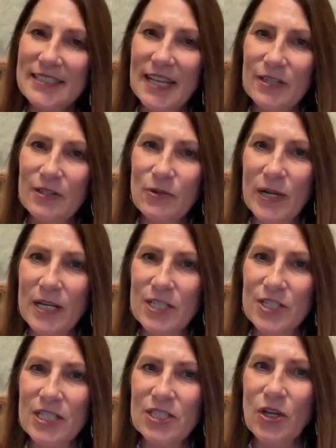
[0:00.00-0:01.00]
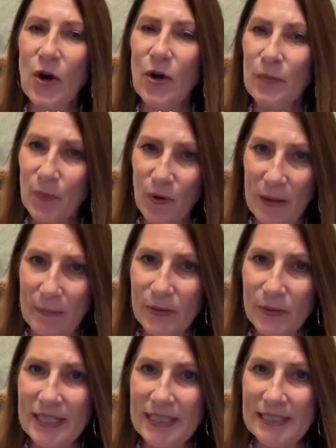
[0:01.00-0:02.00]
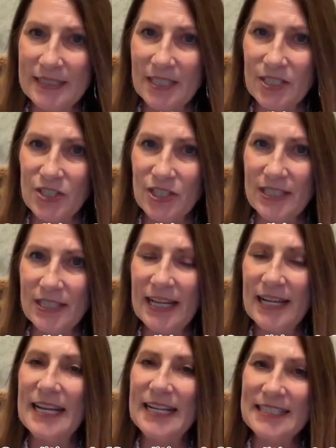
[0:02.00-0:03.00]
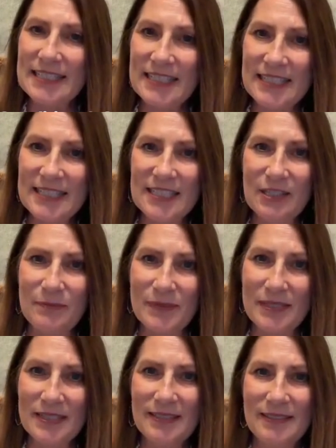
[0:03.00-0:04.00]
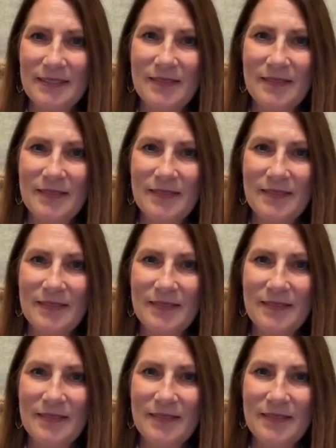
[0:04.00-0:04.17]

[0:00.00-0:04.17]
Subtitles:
next set of questions are property condition and systems.